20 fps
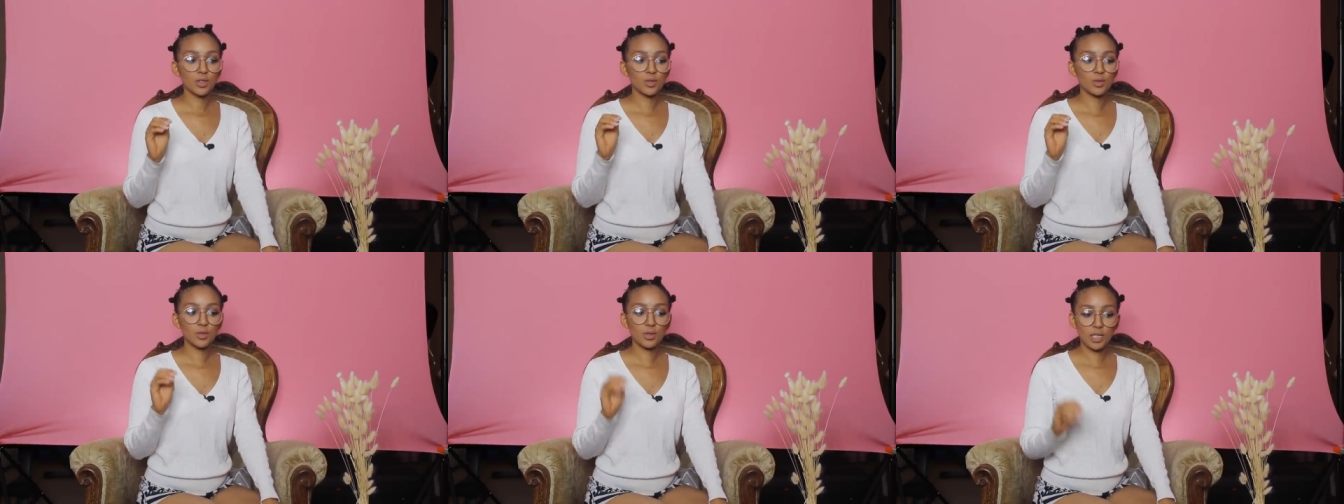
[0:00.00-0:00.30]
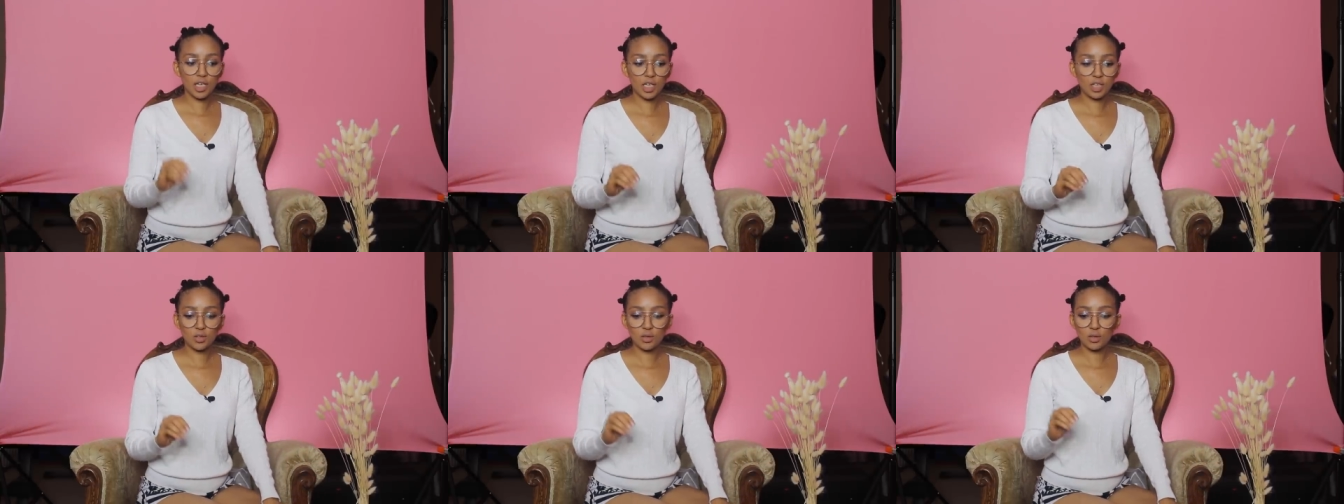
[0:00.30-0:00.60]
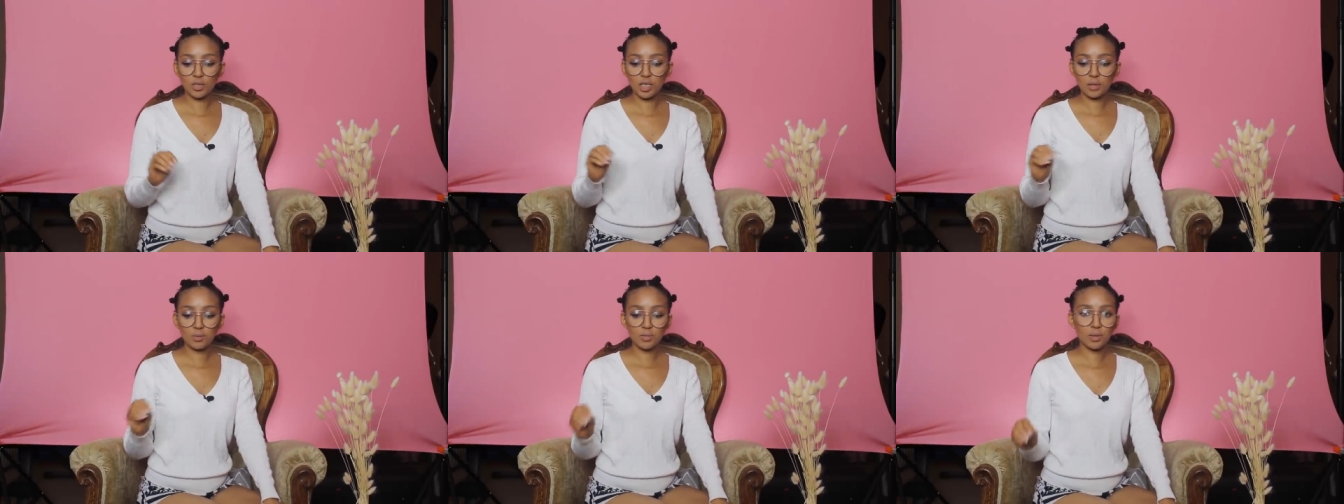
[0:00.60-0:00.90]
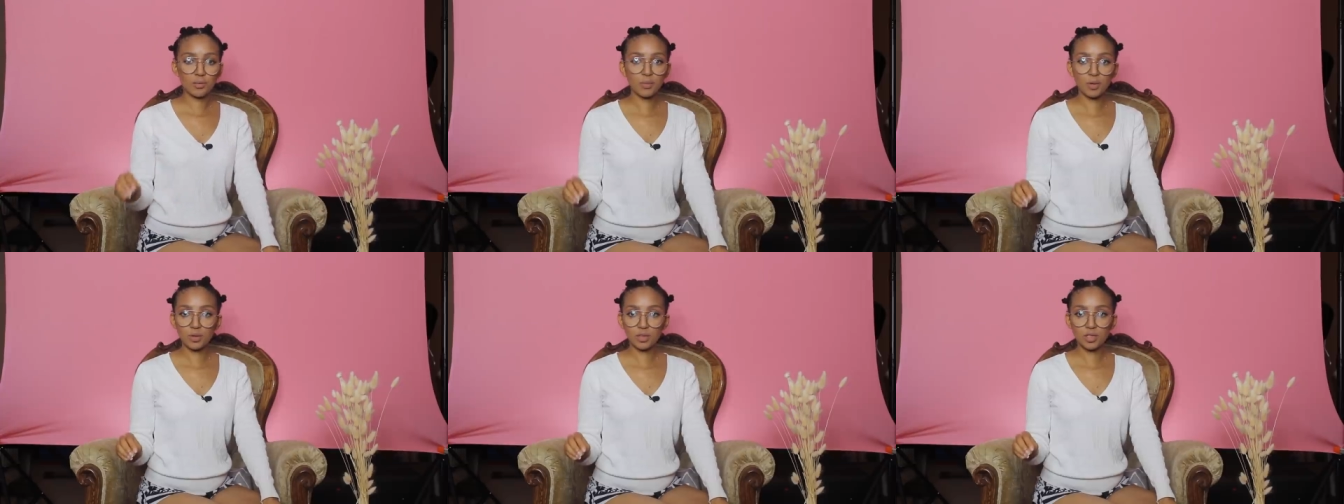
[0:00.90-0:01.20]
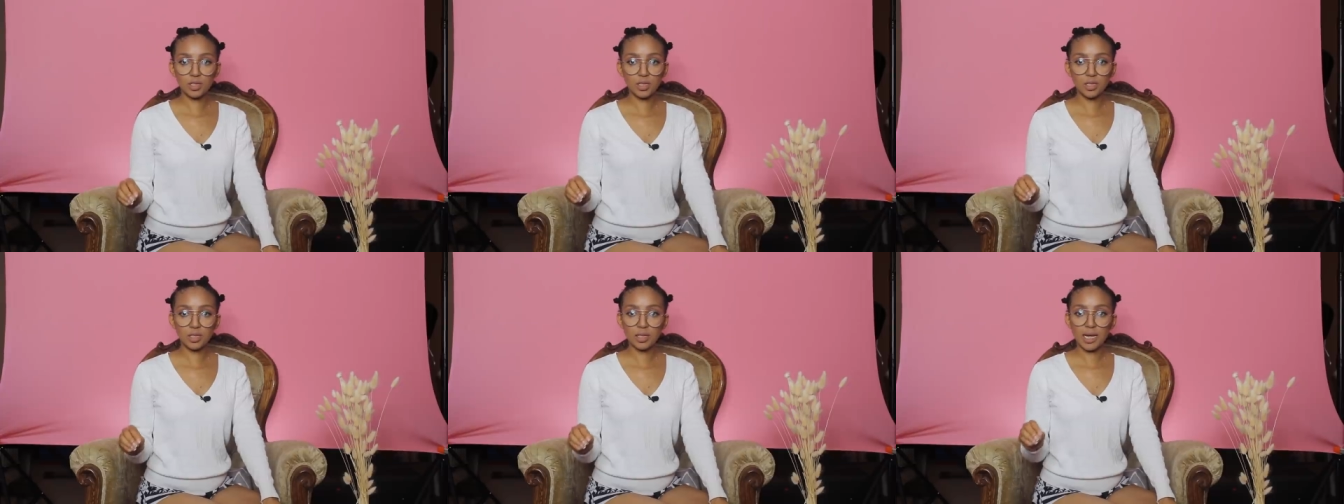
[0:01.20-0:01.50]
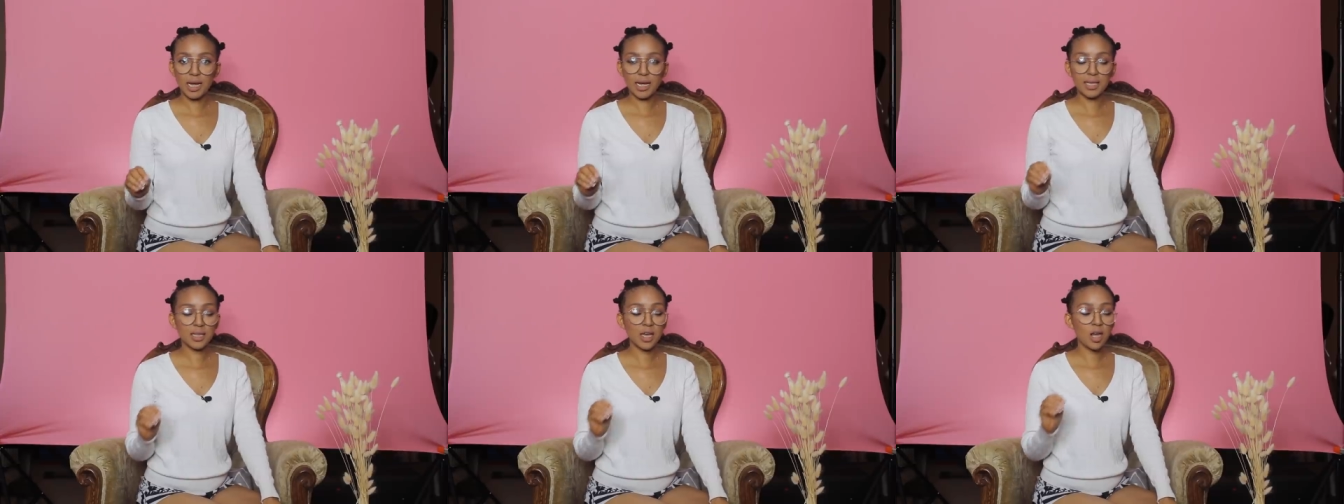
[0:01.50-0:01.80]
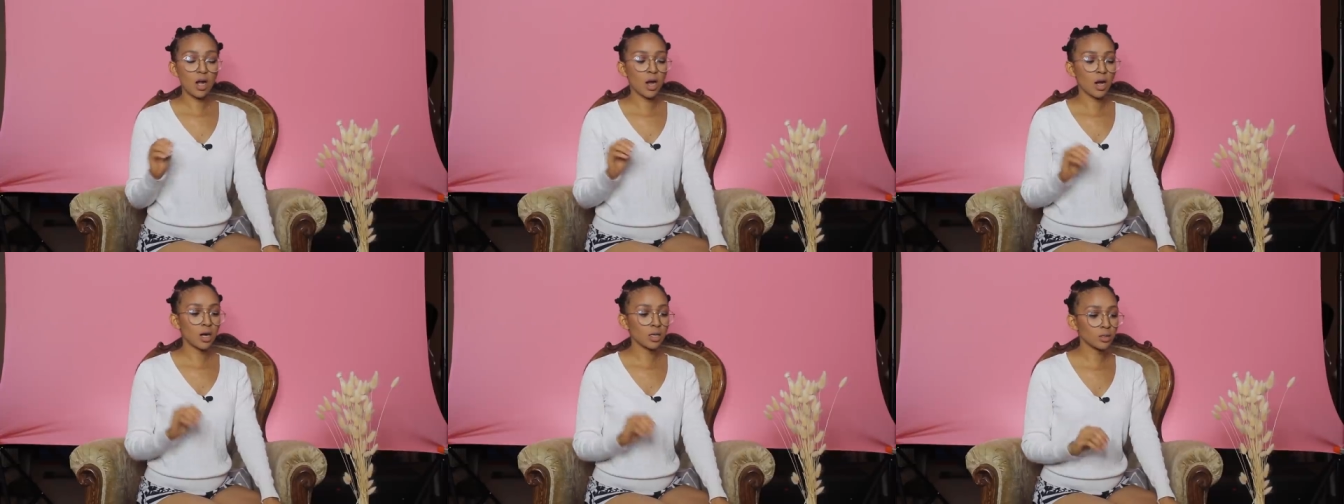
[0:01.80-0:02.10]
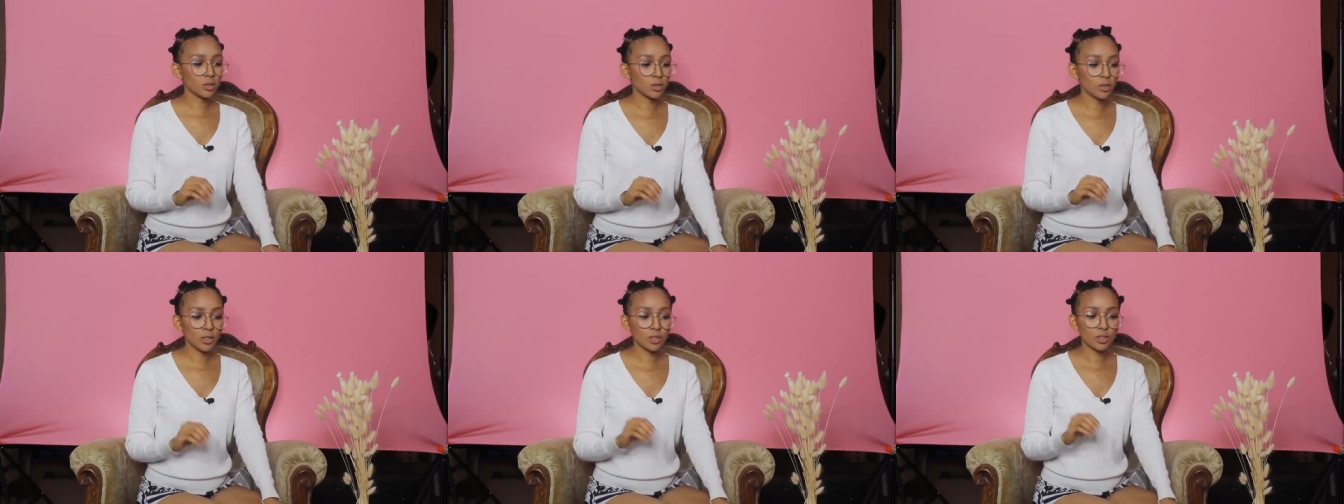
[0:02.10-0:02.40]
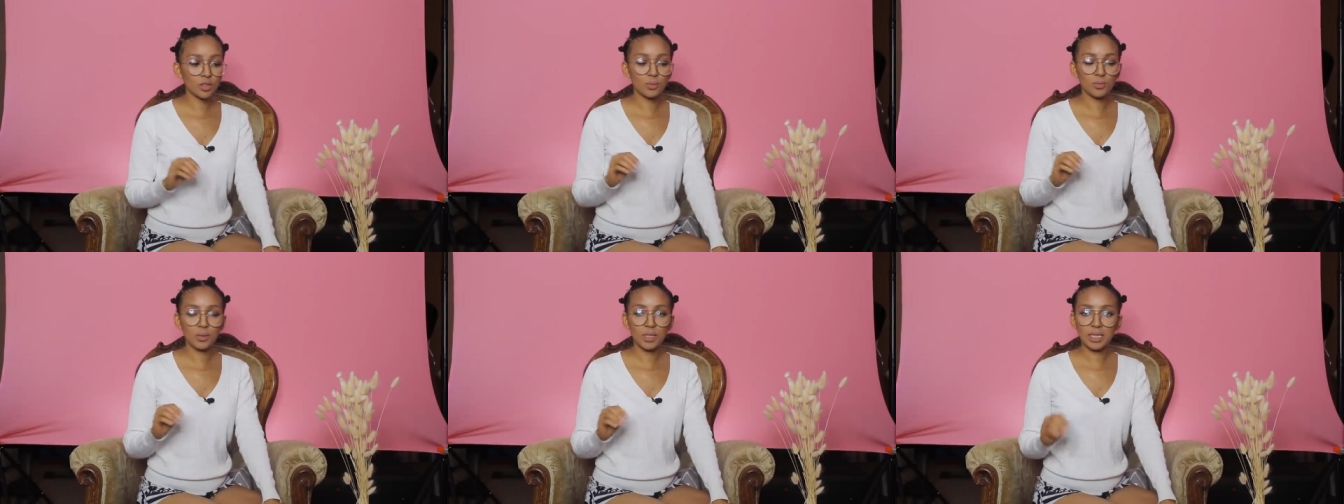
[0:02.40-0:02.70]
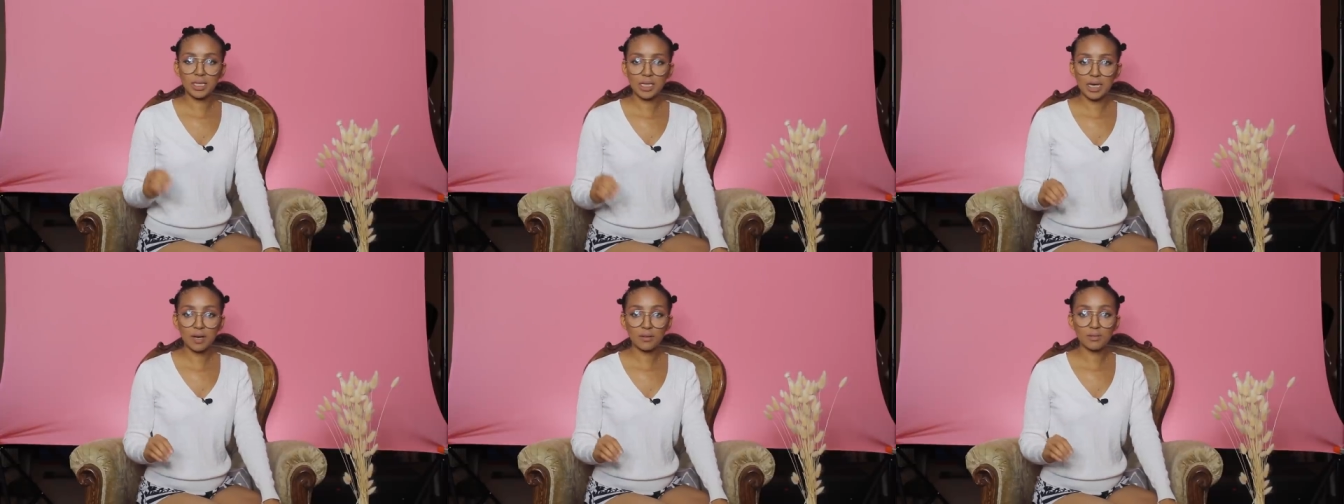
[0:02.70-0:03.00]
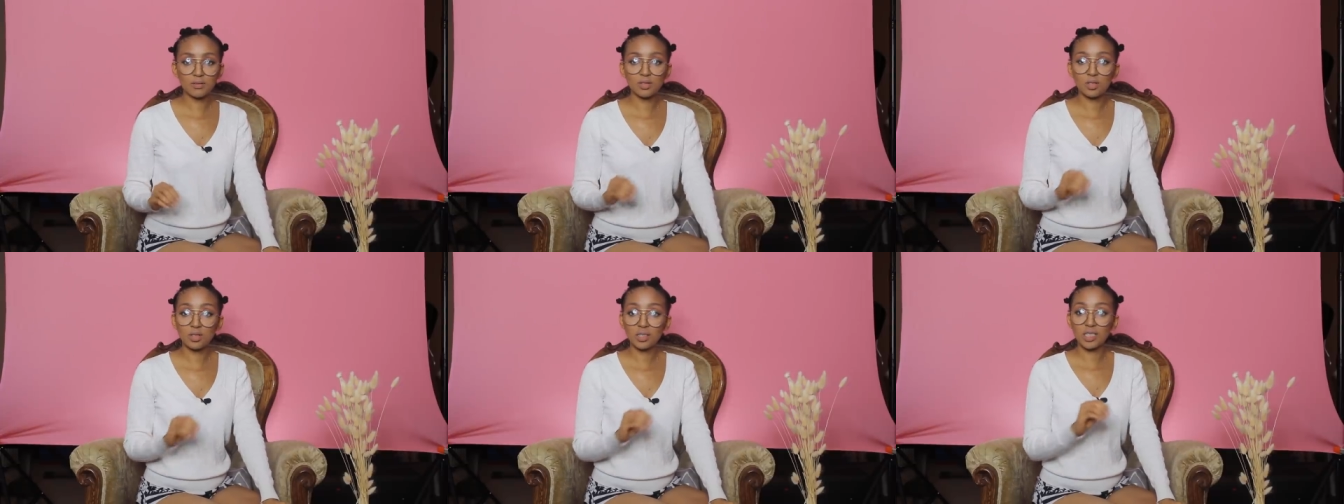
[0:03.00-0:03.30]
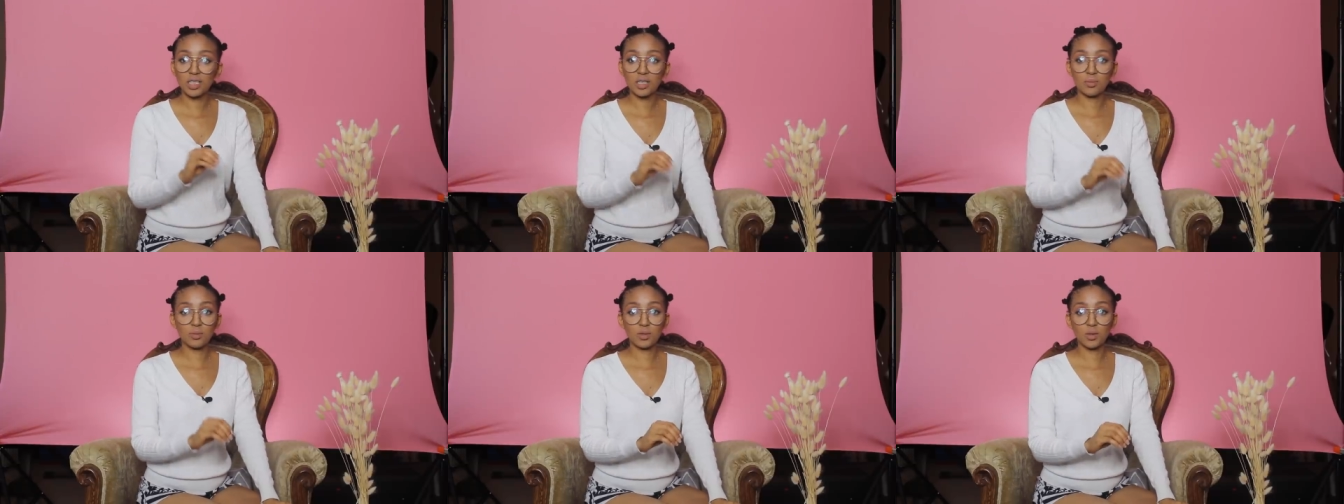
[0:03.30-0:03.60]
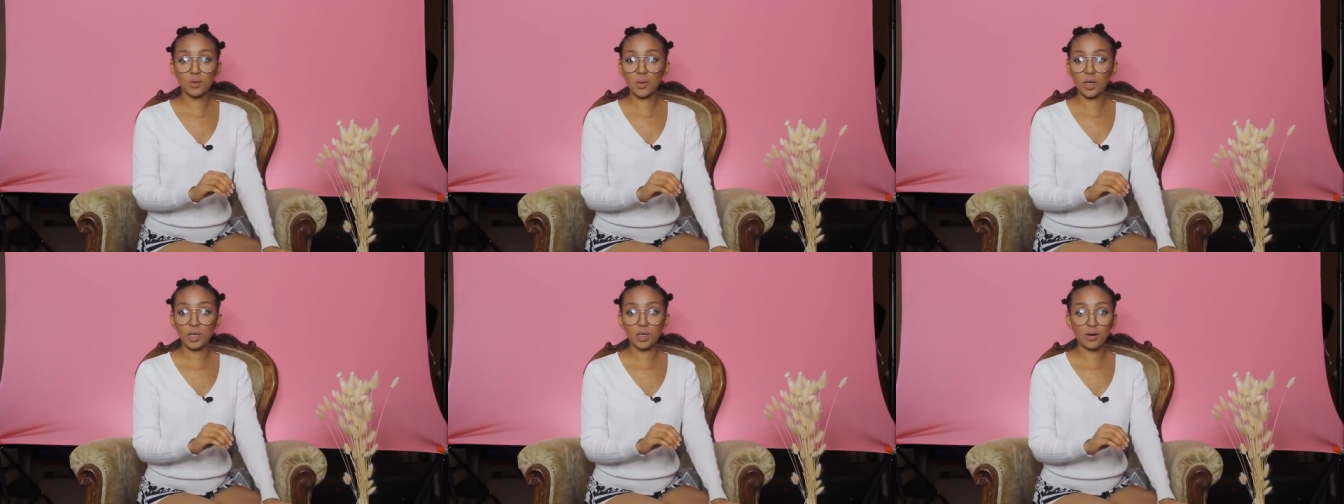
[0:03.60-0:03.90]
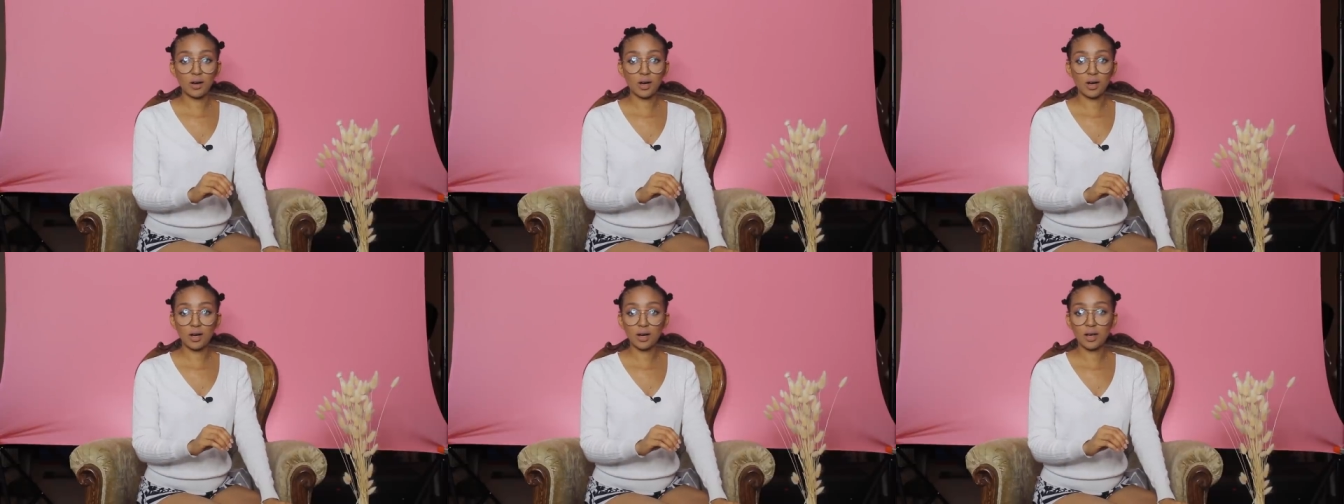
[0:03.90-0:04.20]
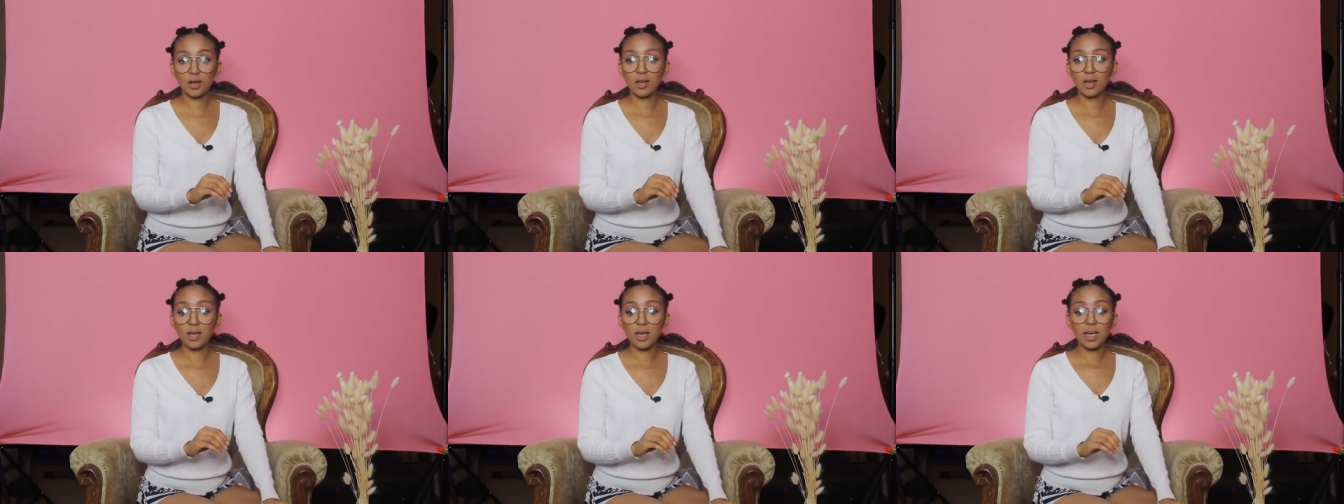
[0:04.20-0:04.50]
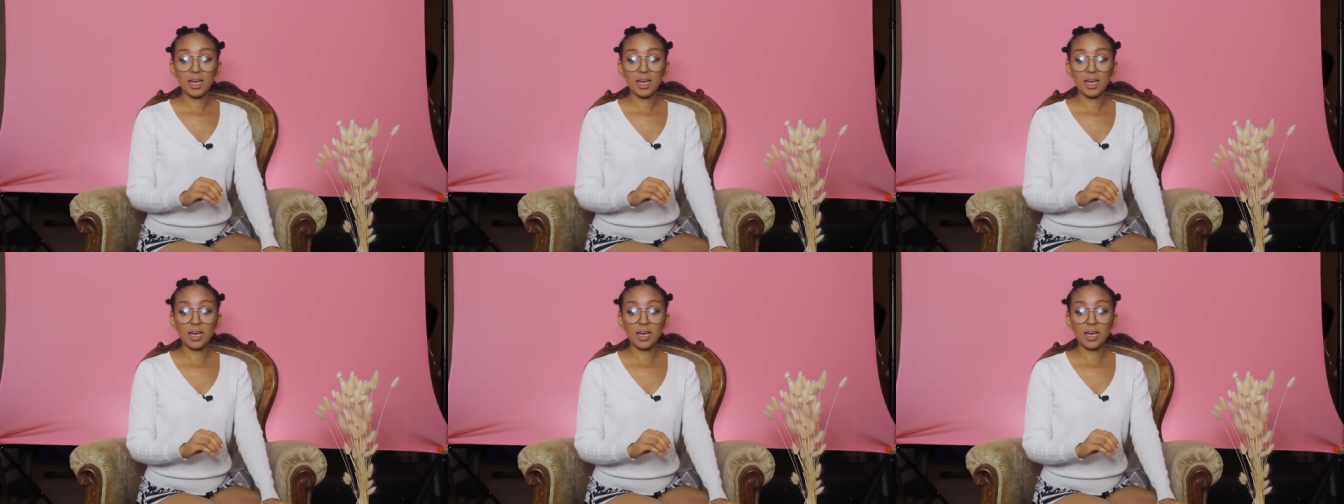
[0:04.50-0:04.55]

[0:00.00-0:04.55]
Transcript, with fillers: to get you that promotion and they aren't going to be enough to keep you where you are.